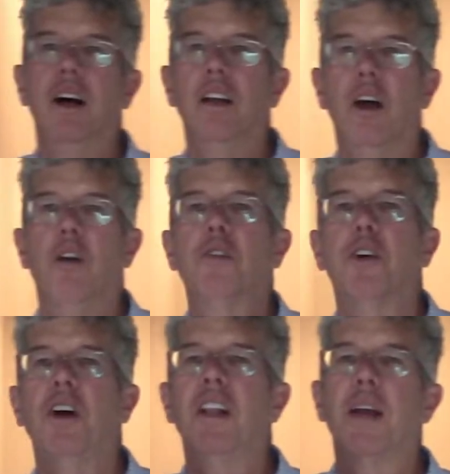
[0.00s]

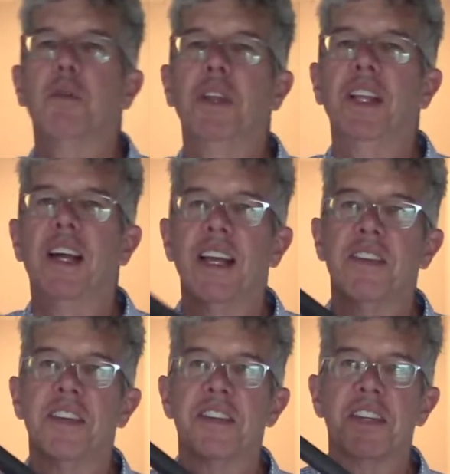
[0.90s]
Overall, I really like
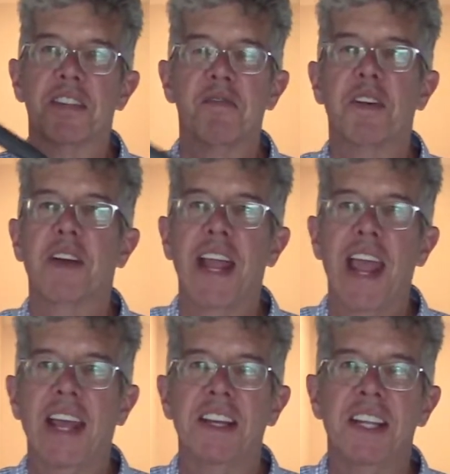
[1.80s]
this. It's very
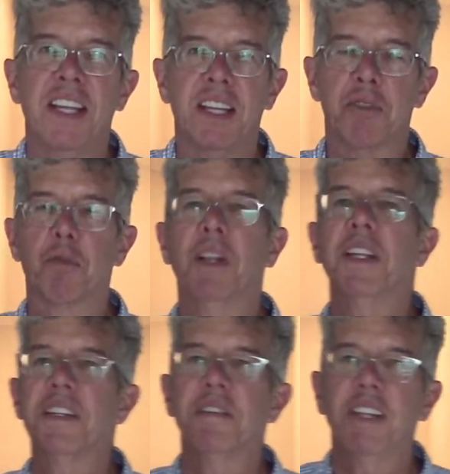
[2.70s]
handy. It's
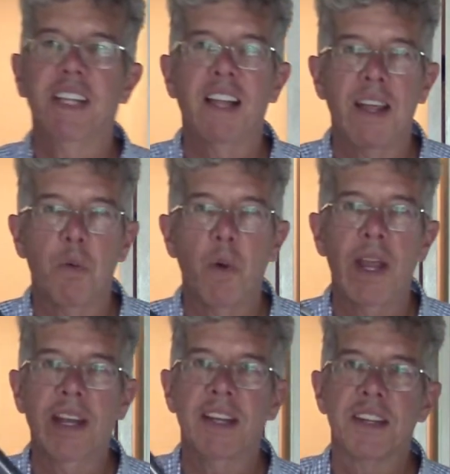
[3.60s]
relatively
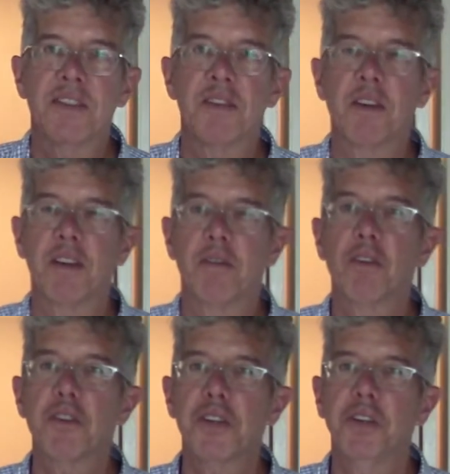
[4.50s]
lightweight. It's very
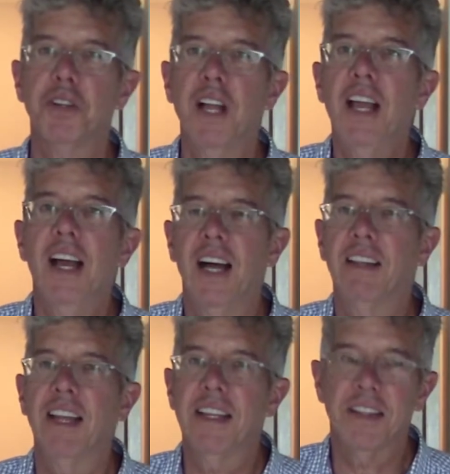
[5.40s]
versatile. I
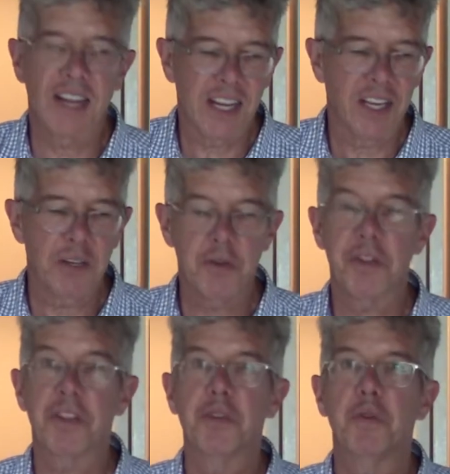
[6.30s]
like that I can use
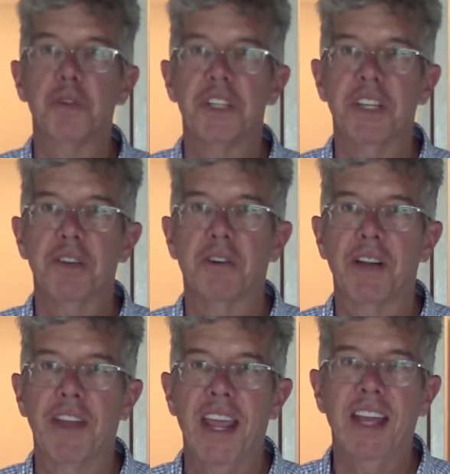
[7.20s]
the tools either on
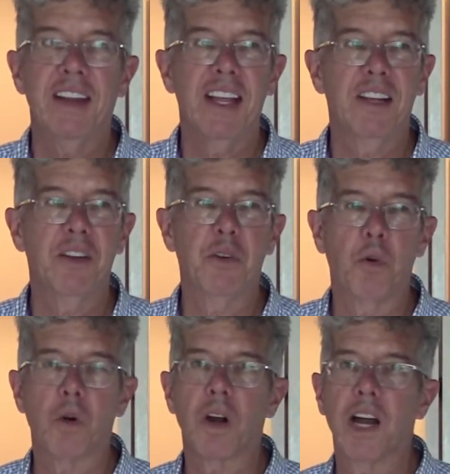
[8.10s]
the handheld
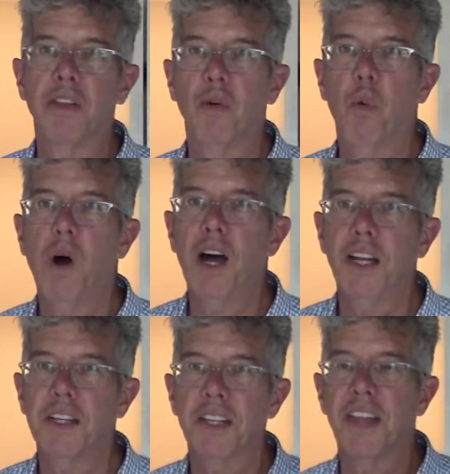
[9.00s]
or on the
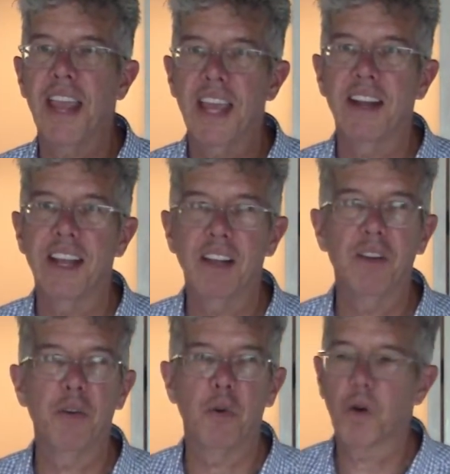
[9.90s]
wand in the handheld,
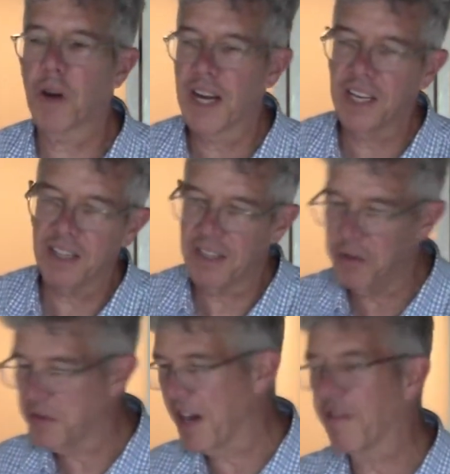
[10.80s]
or I can
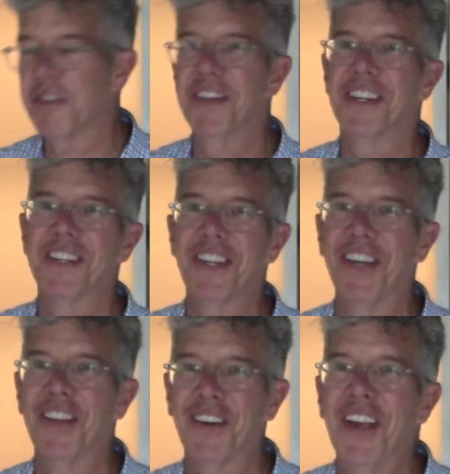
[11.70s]
use everything
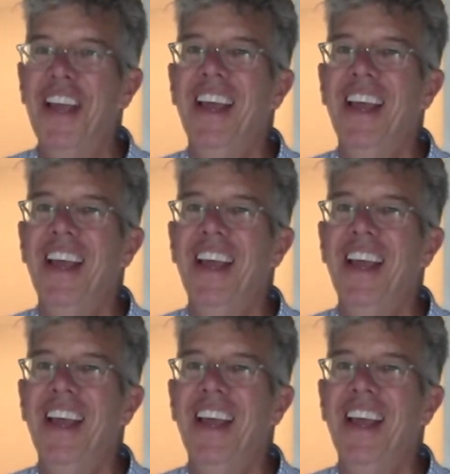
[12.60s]
together.